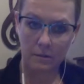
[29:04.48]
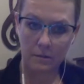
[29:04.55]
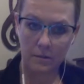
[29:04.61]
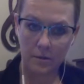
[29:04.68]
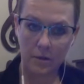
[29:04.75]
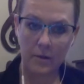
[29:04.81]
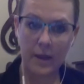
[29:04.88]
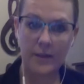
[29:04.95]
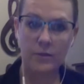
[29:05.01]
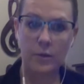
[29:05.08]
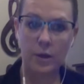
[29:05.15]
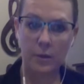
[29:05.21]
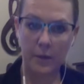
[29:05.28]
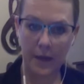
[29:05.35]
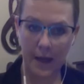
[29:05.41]
So that's where
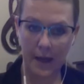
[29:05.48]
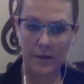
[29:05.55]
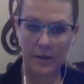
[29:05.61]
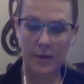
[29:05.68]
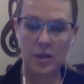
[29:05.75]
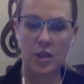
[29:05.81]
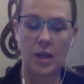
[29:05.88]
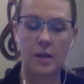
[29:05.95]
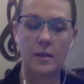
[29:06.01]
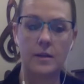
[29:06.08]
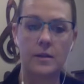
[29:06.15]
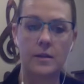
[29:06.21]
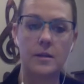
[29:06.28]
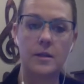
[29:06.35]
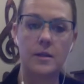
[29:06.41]
you would add in the
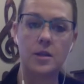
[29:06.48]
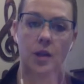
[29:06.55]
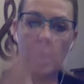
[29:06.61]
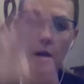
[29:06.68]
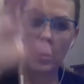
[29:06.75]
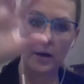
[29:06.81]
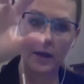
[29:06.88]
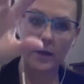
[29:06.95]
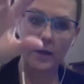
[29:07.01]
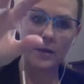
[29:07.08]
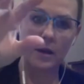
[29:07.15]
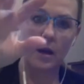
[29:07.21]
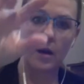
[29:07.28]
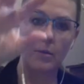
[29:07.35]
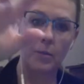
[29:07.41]
checklist. The targets
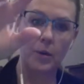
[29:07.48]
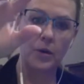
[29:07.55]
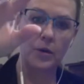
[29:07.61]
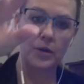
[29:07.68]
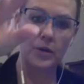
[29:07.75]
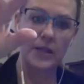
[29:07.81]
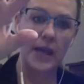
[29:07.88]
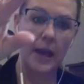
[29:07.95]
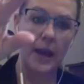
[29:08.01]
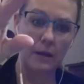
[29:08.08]
are per day.